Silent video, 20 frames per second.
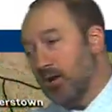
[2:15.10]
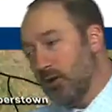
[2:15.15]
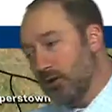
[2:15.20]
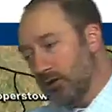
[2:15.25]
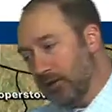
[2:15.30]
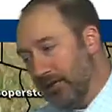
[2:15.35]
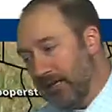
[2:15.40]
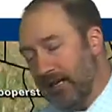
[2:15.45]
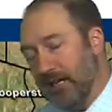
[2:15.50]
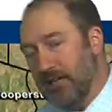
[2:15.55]

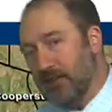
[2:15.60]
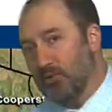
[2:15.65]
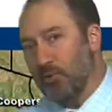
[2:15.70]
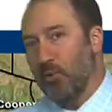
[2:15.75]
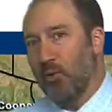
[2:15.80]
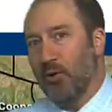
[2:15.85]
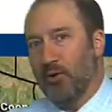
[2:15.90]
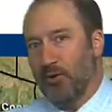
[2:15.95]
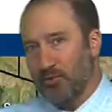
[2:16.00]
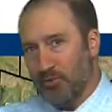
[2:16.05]
leaning
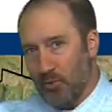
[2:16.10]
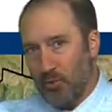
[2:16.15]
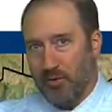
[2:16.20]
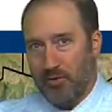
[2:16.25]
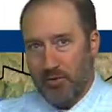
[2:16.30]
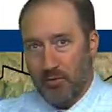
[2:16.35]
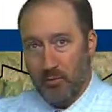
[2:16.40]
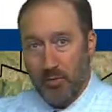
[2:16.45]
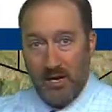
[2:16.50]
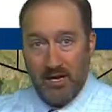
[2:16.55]
toward north
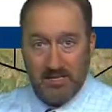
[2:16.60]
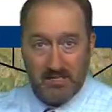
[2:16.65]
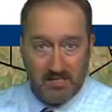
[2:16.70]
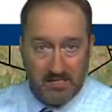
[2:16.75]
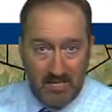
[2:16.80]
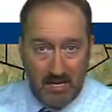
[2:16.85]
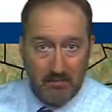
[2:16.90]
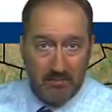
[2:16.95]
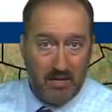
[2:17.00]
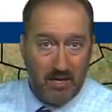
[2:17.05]
and west.
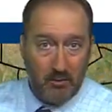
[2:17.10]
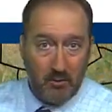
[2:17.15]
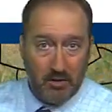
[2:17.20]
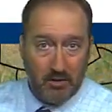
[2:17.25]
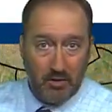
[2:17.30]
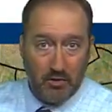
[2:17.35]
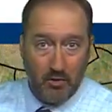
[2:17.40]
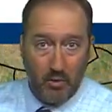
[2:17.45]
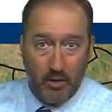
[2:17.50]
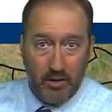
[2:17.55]
Same thing with the
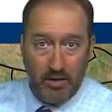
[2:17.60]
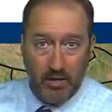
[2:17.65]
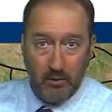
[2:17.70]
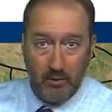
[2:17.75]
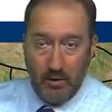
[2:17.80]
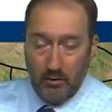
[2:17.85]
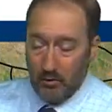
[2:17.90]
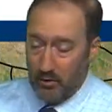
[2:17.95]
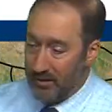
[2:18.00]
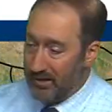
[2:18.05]
tornado
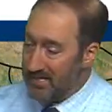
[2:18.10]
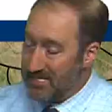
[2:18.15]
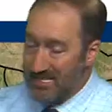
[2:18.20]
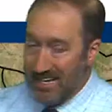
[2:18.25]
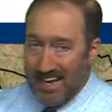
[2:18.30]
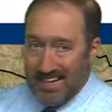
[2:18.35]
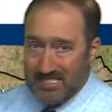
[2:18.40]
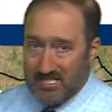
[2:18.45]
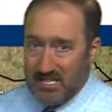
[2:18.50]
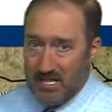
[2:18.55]
outlook. It's
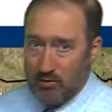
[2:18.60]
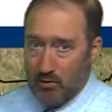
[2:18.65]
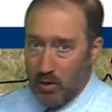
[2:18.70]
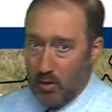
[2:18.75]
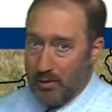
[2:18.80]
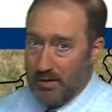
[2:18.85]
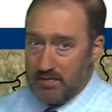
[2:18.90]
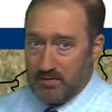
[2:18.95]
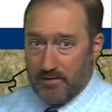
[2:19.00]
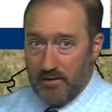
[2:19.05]
not zero,
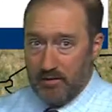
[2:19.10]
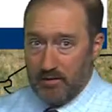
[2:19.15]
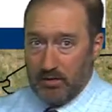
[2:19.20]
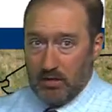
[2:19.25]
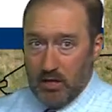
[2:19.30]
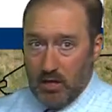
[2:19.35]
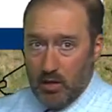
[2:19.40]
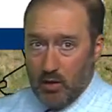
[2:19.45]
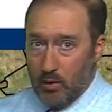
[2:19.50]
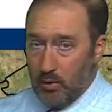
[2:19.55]
it's very
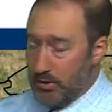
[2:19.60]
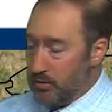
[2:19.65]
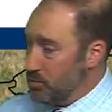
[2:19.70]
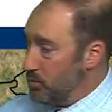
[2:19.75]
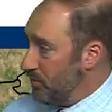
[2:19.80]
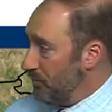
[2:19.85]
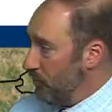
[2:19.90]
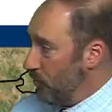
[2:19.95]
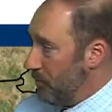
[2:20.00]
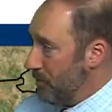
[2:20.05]
low at 2
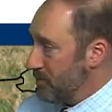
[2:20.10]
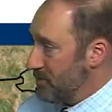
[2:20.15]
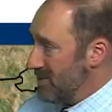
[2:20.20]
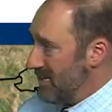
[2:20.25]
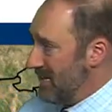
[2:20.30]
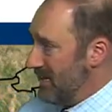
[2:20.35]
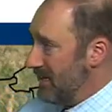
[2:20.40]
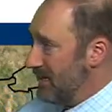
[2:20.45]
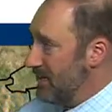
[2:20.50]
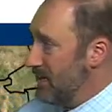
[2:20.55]
to
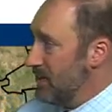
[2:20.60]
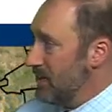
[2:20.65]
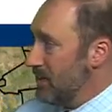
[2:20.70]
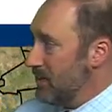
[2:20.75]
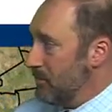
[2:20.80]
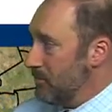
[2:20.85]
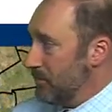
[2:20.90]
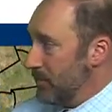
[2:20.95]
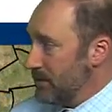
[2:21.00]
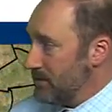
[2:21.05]
4%,
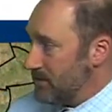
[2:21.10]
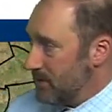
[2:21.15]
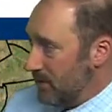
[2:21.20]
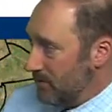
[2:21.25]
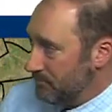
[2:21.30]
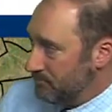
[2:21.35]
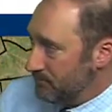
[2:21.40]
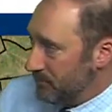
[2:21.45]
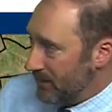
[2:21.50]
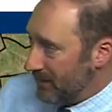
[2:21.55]
but
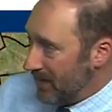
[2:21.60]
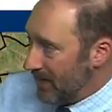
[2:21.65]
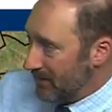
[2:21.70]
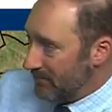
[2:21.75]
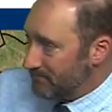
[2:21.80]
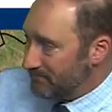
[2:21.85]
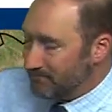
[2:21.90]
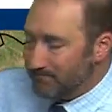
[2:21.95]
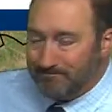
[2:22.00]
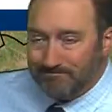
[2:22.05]
again,
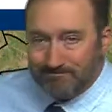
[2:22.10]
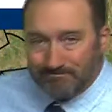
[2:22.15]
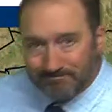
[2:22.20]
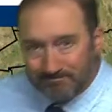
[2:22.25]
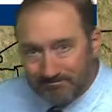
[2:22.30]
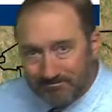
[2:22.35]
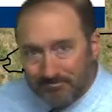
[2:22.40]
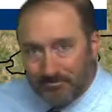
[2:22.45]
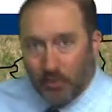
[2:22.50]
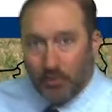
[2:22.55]

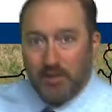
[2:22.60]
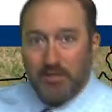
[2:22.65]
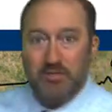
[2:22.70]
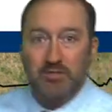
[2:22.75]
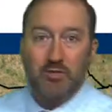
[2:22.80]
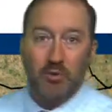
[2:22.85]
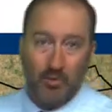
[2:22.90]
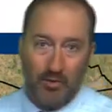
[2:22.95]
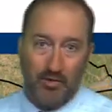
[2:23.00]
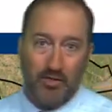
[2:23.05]
focused
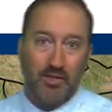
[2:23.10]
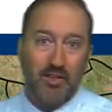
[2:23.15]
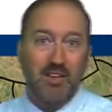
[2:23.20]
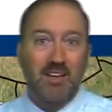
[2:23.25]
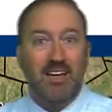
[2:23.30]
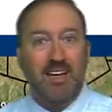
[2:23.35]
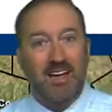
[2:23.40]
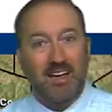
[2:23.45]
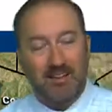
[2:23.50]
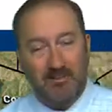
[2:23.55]
north
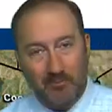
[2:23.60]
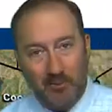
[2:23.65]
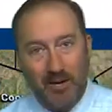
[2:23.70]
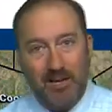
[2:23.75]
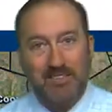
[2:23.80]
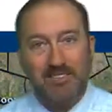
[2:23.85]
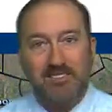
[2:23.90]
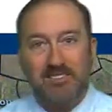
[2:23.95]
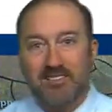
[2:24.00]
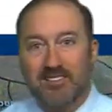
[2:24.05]
and
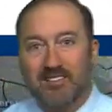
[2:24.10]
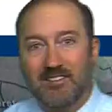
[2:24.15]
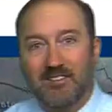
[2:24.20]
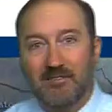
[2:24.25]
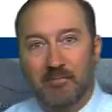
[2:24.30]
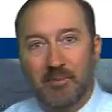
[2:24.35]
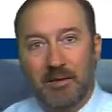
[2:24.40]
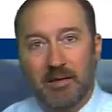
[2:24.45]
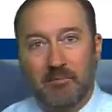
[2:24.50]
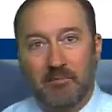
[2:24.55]
west of
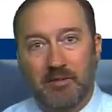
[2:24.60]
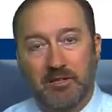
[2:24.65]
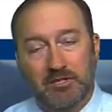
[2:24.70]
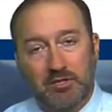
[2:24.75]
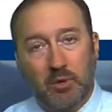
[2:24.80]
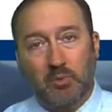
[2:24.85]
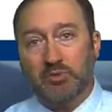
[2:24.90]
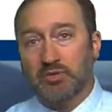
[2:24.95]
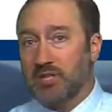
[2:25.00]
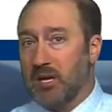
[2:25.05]
Binghamton.
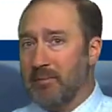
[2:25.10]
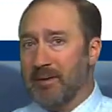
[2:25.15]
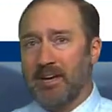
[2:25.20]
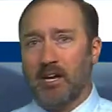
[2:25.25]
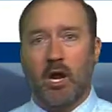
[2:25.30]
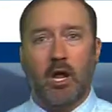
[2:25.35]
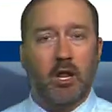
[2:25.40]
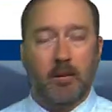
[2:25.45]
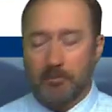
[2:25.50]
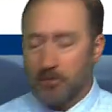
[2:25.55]
So summing it
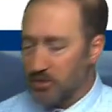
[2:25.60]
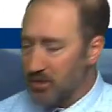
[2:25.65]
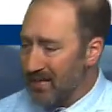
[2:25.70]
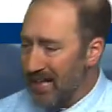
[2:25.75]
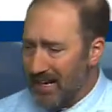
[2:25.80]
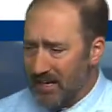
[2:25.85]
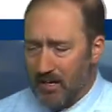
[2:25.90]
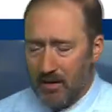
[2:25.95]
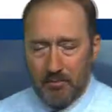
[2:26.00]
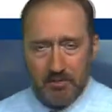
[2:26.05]
all up, there's a
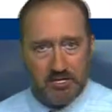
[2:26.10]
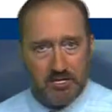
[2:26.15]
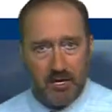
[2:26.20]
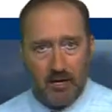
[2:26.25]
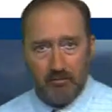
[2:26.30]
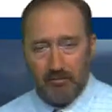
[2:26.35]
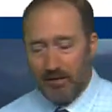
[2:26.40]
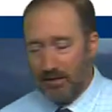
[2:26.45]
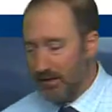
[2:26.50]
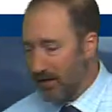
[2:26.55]
lot of numbers there,
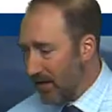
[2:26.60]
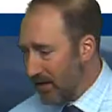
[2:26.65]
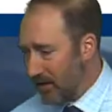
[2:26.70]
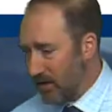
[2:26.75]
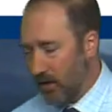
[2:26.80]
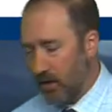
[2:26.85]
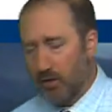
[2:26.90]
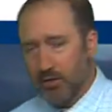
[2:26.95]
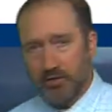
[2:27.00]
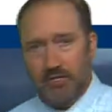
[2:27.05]
a lot of
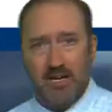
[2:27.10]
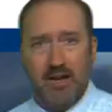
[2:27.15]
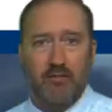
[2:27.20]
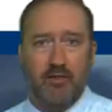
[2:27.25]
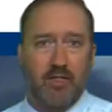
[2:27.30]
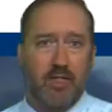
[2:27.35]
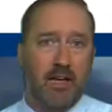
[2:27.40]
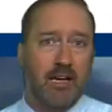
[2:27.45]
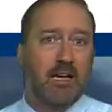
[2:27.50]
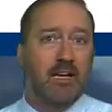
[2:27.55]
colors and
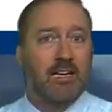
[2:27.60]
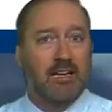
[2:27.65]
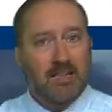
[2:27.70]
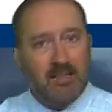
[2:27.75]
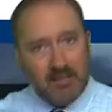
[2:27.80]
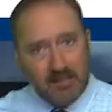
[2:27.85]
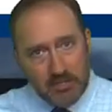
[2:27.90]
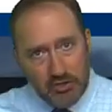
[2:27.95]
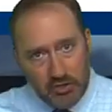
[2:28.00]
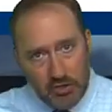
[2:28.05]
everything.
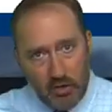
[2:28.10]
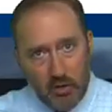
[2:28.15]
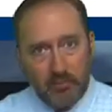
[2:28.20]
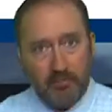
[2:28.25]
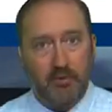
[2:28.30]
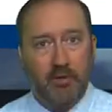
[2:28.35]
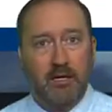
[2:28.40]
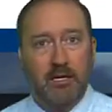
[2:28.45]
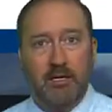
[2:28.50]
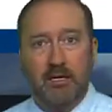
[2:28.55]
This should
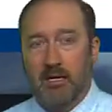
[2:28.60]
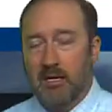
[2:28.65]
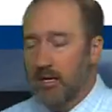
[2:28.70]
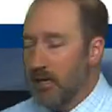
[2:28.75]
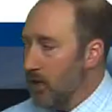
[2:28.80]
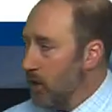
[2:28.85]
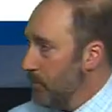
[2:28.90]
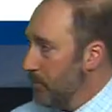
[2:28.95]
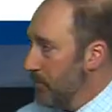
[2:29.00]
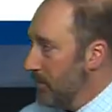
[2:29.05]
hopefully
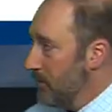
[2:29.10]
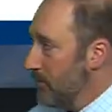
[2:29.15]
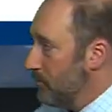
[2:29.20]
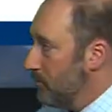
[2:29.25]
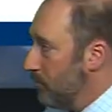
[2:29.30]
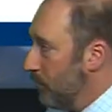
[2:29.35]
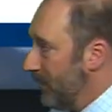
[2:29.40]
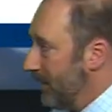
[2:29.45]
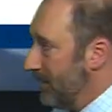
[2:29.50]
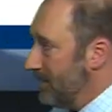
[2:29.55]
help you
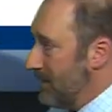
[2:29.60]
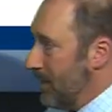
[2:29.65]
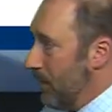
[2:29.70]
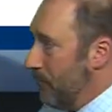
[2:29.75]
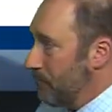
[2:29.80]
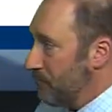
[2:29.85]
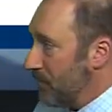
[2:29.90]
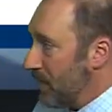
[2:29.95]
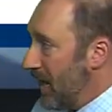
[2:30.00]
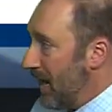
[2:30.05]
break it down.
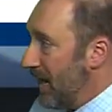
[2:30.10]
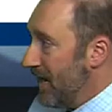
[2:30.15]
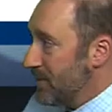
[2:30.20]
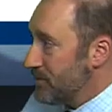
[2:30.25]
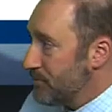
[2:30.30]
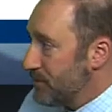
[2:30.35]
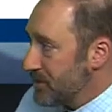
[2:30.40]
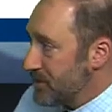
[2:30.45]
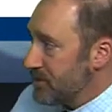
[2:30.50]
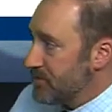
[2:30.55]

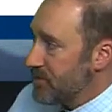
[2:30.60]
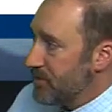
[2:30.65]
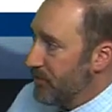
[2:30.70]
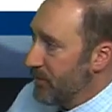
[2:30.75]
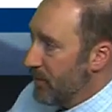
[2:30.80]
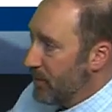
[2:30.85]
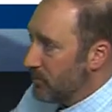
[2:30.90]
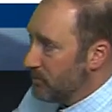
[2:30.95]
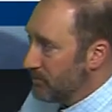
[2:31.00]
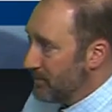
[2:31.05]
Highest risk of
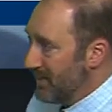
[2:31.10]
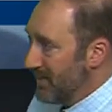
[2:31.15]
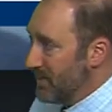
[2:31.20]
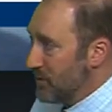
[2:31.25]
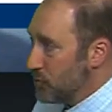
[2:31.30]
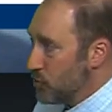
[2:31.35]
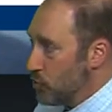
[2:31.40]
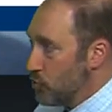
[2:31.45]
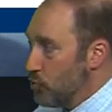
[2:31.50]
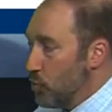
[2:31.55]
severe
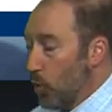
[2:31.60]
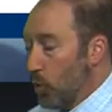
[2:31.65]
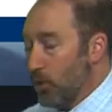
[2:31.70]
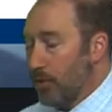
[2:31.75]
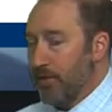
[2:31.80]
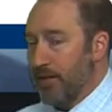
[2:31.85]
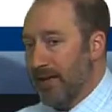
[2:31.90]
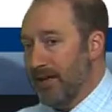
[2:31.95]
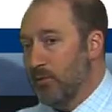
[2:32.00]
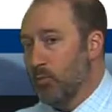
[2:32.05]
is
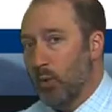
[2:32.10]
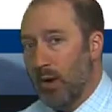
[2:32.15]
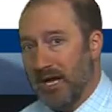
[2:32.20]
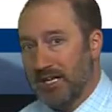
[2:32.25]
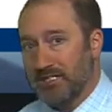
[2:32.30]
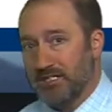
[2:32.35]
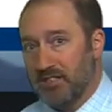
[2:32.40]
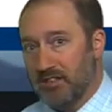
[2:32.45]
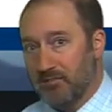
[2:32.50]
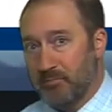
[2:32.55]
north and
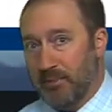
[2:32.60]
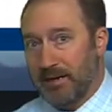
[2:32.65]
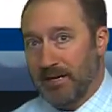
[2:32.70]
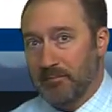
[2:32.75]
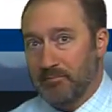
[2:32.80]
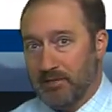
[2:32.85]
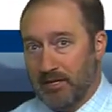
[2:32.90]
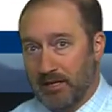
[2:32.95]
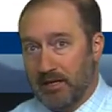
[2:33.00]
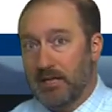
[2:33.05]
west of
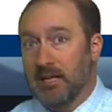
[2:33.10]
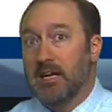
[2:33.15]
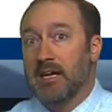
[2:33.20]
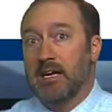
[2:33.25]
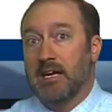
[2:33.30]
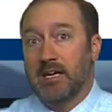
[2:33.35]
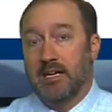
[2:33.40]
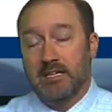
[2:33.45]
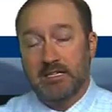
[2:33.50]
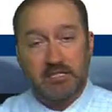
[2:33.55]
Binghamton.
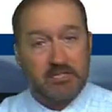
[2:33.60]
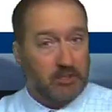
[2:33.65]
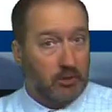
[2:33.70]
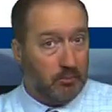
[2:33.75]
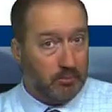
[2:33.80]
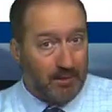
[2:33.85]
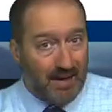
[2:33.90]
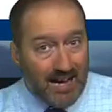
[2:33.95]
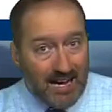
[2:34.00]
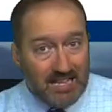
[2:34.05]
It is still
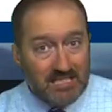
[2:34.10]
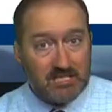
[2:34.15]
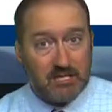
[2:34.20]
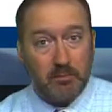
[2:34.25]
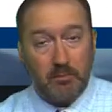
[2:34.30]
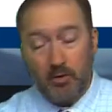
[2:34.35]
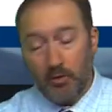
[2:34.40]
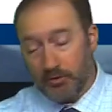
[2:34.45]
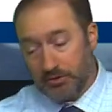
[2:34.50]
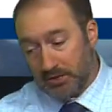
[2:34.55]

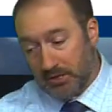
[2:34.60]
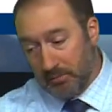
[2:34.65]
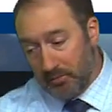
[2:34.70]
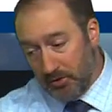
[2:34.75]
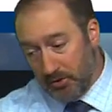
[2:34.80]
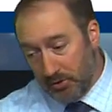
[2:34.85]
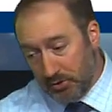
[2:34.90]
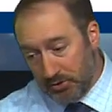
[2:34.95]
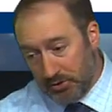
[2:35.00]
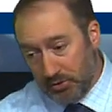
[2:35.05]
possible some of
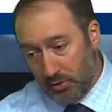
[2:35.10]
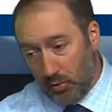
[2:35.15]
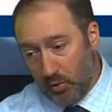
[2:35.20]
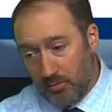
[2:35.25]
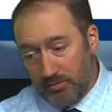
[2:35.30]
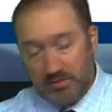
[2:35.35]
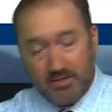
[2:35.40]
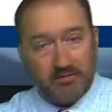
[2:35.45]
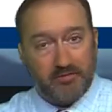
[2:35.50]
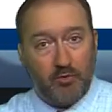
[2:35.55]
those
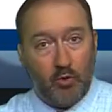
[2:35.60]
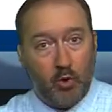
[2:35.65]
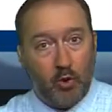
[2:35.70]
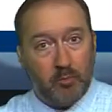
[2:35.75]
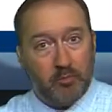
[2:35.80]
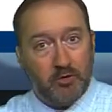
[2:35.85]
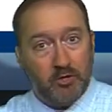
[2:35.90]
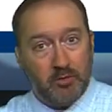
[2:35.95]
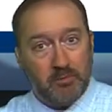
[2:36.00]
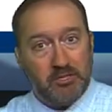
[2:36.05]
storms that form
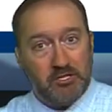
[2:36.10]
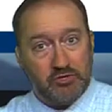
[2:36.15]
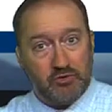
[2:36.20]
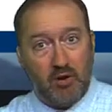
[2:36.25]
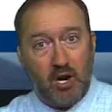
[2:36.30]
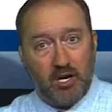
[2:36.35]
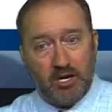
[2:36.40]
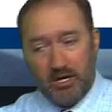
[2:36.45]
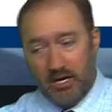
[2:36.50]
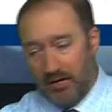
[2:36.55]
could be
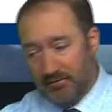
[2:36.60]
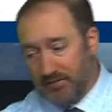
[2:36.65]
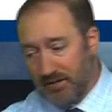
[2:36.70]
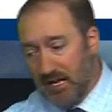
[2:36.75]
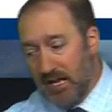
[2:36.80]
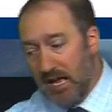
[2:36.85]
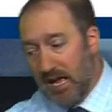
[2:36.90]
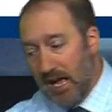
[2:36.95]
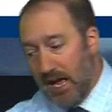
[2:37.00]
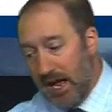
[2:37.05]
strong enough
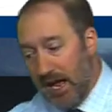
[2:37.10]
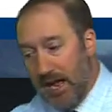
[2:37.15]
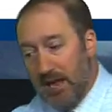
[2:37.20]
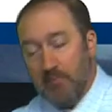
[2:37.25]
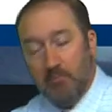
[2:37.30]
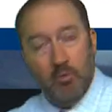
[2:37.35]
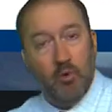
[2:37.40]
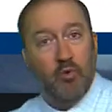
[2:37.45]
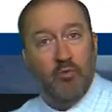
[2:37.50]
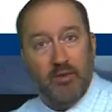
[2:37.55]

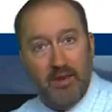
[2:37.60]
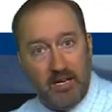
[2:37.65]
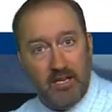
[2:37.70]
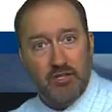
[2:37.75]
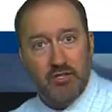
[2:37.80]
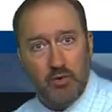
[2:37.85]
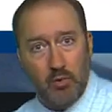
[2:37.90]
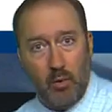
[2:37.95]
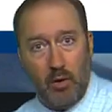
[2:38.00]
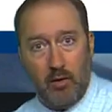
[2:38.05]
and move
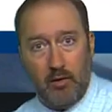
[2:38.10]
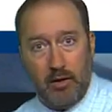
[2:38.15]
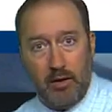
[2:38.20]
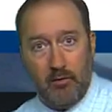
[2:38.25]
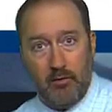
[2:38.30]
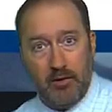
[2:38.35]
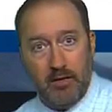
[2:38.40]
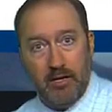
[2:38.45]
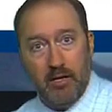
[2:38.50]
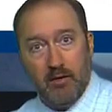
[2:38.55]
into our
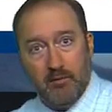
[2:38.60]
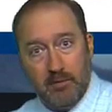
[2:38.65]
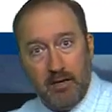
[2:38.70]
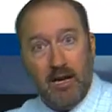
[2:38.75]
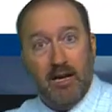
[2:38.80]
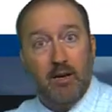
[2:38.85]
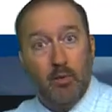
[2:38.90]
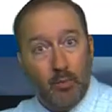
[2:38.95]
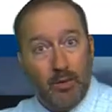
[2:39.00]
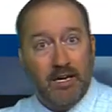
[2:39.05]
area
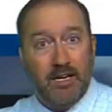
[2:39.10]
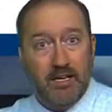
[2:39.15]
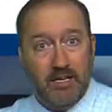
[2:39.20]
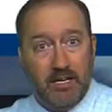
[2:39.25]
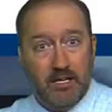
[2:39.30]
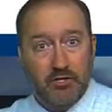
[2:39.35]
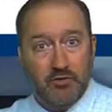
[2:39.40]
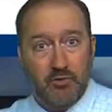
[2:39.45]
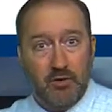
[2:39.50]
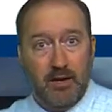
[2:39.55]
on a
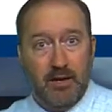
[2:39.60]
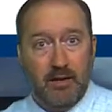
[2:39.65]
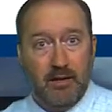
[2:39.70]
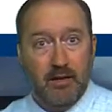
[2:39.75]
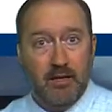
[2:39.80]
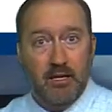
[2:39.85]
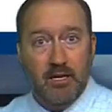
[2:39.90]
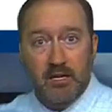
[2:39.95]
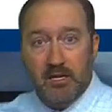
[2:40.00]
weakening trend.